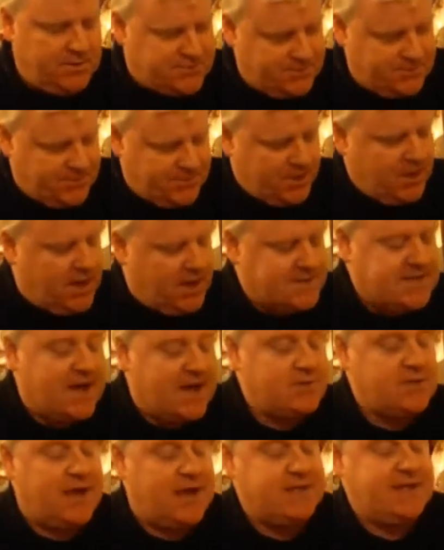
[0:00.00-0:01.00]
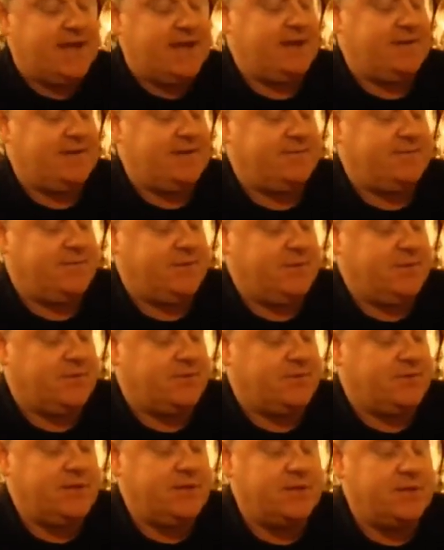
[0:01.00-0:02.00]
You strip the cards out and you have the
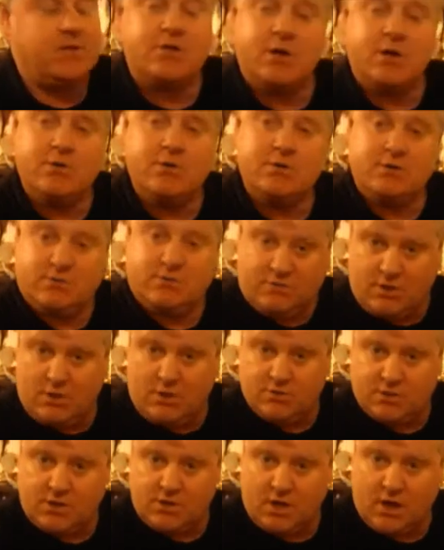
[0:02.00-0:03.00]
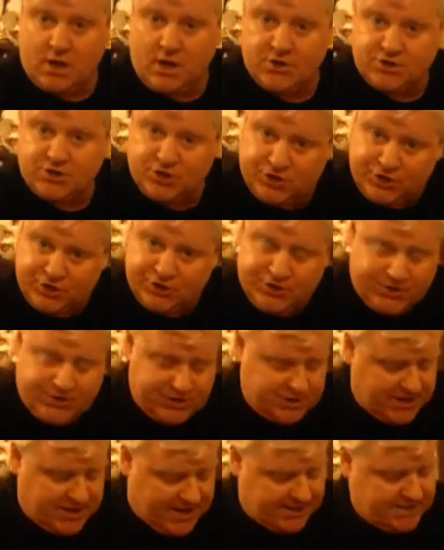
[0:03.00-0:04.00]
3 chosen cards under
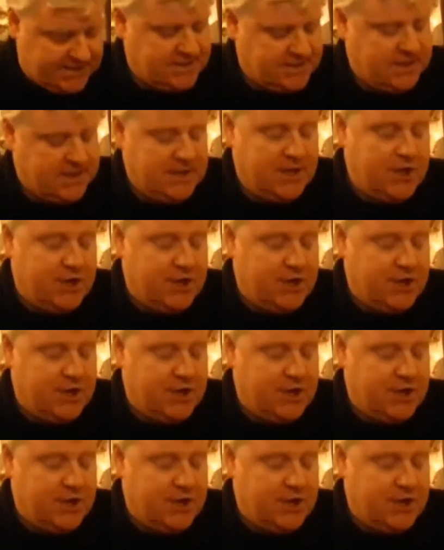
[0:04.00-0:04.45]
the jacks.